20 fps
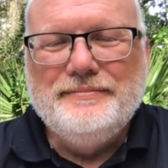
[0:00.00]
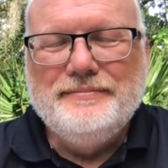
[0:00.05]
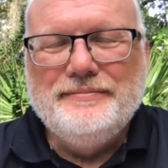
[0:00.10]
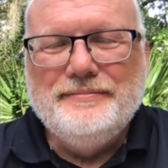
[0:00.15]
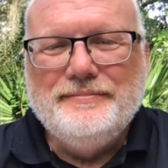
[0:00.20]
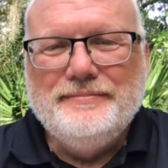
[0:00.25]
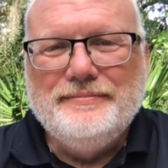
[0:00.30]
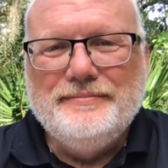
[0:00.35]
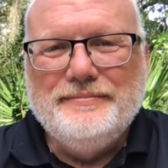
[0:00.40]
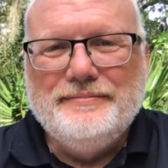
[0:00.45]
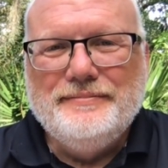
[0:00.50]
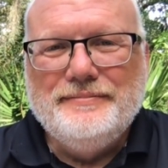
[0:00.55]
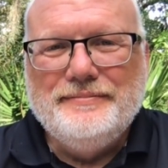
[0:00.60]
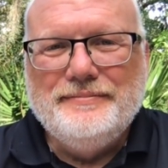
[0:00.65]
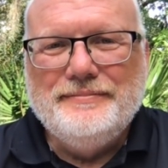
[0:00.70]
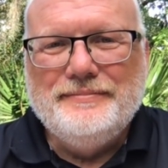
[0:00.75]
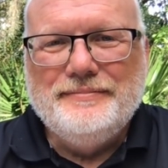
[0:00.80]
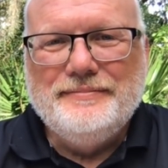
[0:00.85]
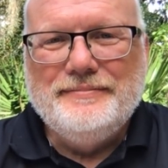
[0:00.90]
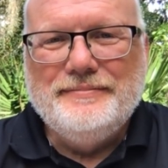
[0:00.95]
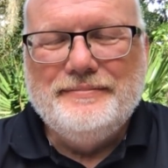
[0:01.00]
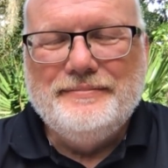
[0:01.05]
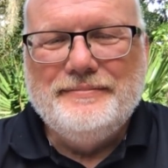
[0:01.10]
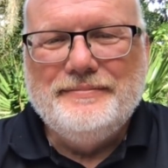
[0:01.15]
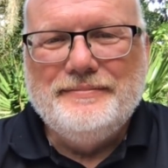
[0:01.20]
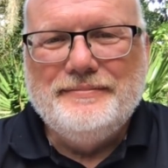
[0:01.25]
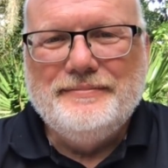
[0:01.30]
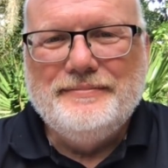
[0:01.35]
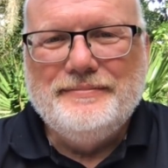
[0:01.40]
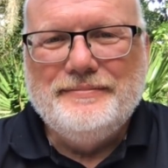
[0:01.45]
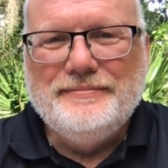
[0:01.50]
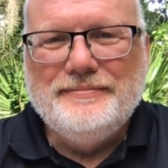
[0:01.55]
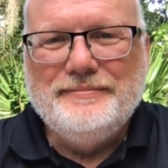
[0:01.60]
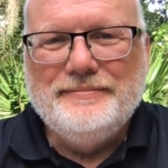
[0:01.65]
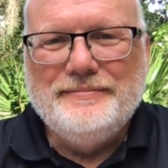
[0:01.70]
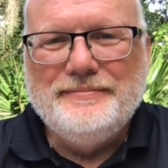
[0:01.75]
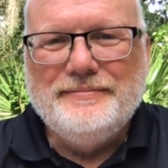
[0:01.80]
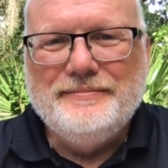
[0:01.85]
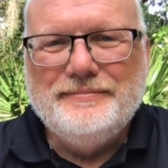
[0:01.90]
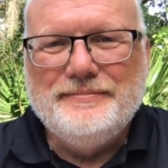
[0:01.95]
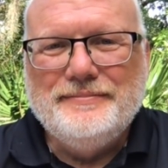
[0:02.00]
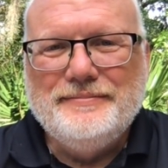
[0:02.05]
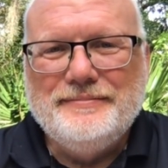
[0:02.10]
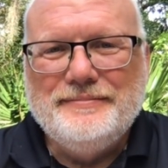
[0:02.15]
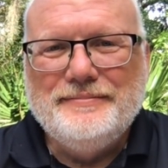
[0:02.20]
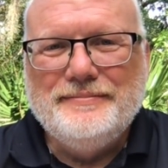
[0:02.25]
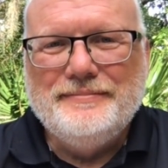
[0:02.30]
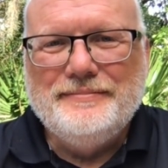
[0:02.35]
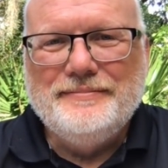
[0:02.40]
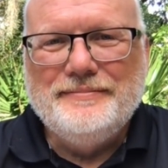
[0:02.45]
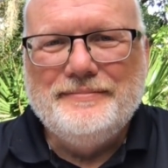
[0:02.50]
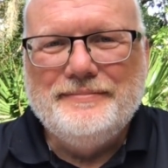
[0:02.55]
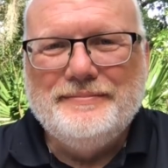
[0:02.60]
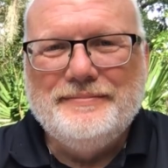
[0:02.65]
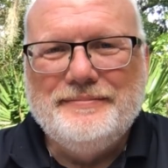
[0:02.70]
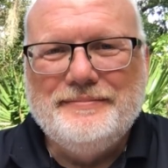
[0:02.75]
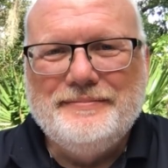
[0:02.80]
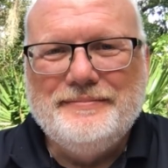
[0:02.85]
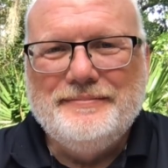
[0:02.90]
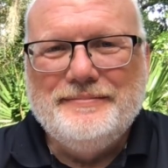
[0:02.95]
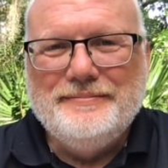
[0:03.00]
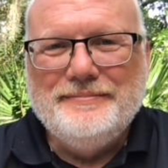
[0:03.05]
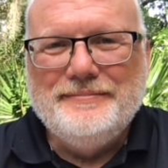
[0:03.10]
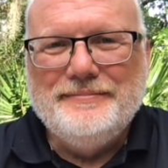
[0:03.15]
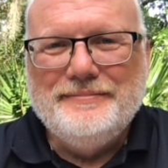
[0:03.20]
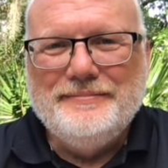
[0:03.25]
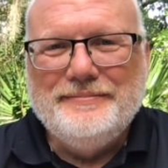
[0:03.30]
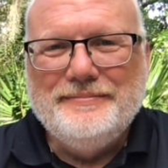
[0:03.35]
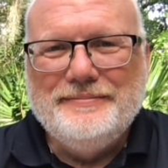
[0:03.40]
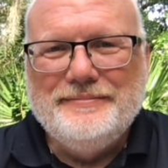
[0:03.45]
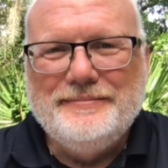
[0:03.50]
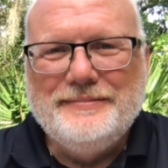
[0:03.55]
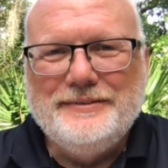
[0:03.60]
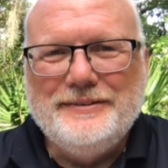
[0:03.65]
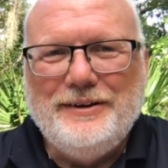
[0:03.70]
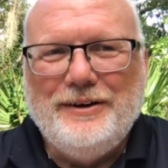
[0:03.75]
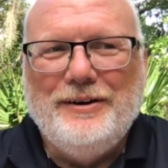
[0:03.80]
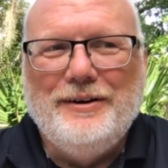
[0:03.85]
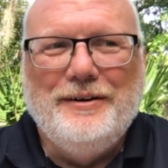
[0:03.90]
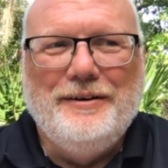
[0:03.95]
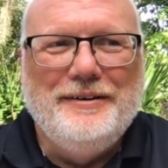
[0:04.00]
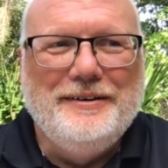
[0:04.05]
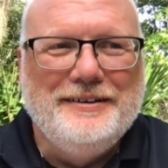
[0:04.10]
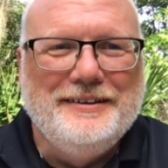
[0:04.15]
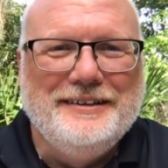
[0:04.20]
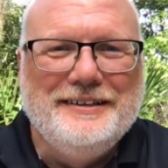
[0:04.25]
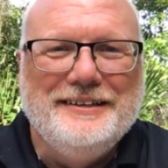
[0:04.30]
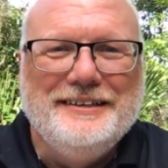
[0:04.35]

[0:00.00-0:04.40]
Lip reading: [no speech]